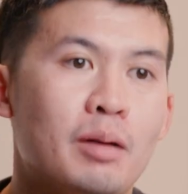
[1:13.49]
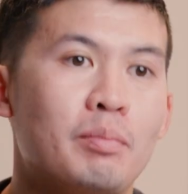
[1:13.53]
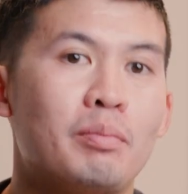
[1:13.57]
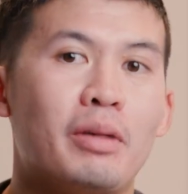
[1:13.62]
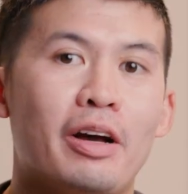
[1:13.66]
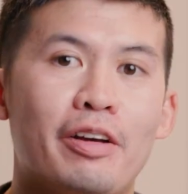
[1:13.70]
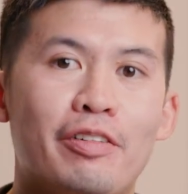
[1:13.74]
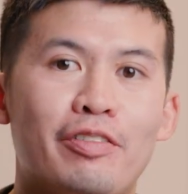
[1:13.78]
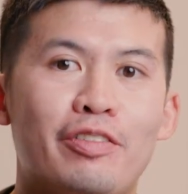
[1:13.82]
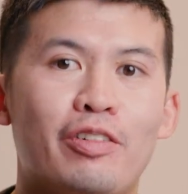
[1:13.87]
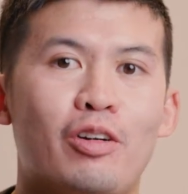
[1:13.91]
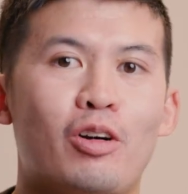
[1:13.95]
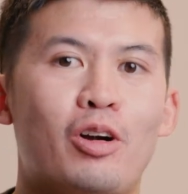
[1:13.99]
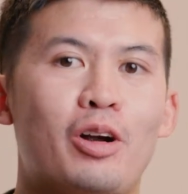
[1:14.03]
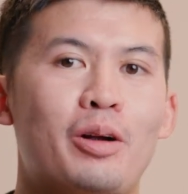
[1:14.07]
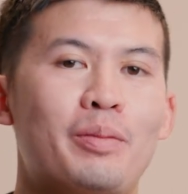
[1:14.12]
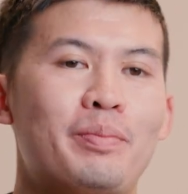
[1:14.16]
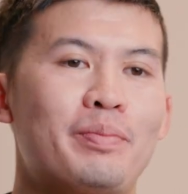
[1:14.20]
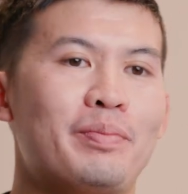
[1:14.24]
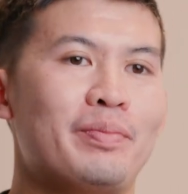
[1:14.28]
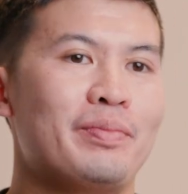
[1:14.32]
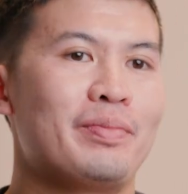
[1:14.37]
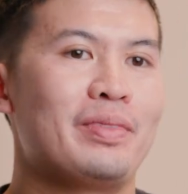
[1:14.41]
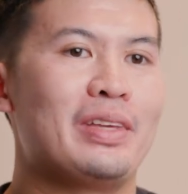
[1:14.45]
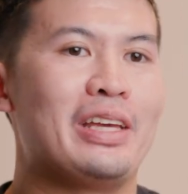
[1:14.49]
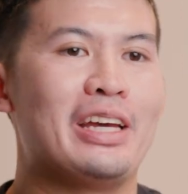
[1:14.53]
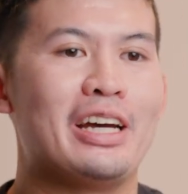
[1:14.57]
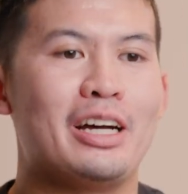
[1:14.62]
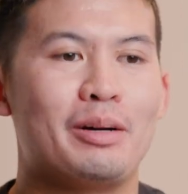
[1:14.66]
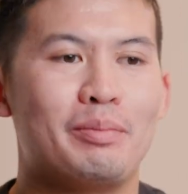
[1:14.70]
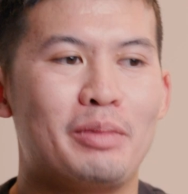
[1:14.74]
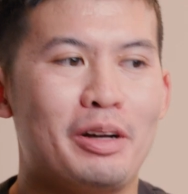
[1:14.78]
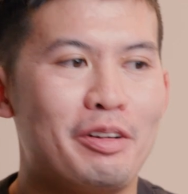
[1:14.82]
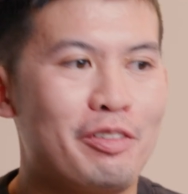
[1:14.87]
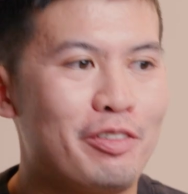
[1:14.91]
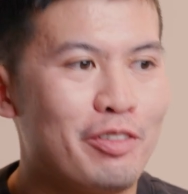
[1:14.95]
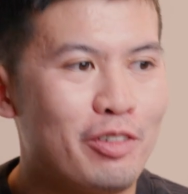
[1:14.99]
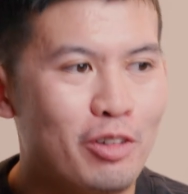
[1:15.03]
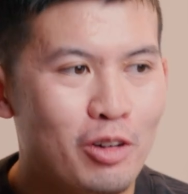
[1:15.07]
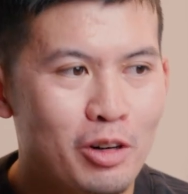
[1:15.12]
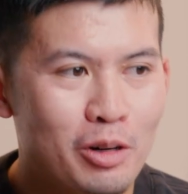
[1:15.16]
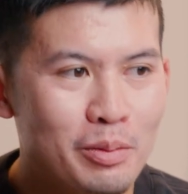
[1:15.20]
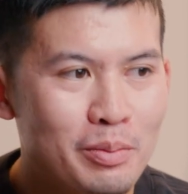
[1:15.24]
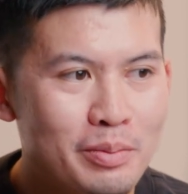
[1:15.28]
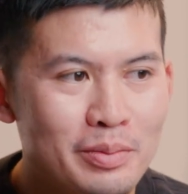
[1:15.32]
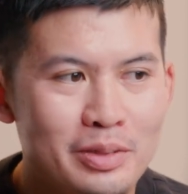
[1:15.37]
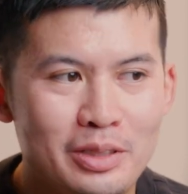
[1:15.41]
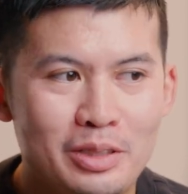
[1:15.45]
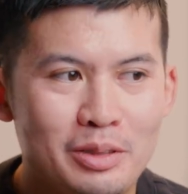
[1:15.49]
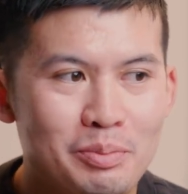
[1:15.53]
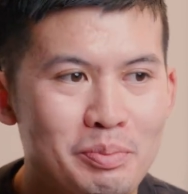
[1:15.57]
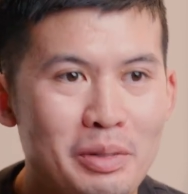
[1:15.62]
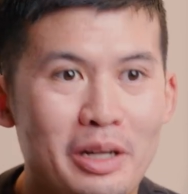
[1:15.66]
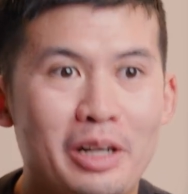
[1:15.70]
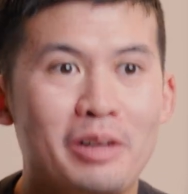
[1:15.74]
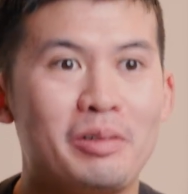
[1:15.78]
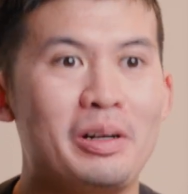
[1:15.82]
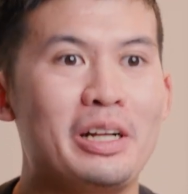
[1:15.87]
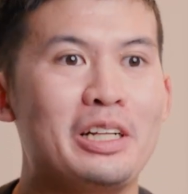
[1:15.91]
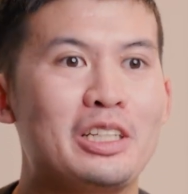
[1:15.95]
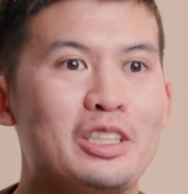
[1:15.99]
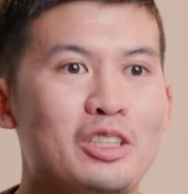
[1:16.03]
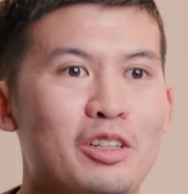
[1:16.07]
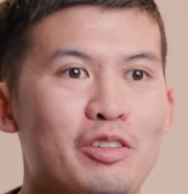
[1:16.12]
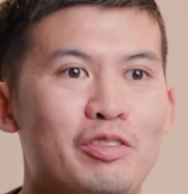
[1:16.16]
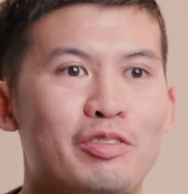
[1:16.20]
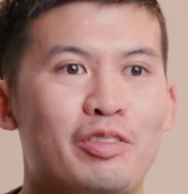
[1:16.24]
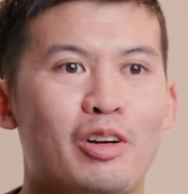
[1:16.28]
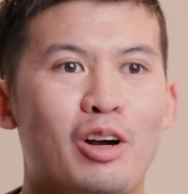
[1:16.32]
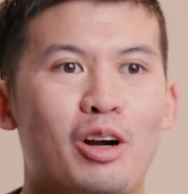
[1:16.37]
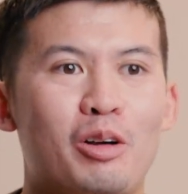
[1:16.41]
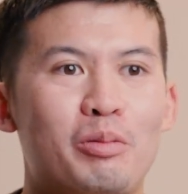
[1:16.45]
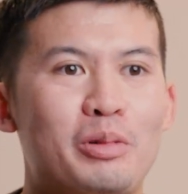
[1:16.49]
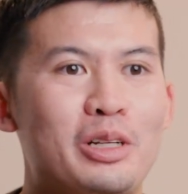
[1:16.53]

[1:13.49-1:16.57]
My form, yeah, my form's been great so far.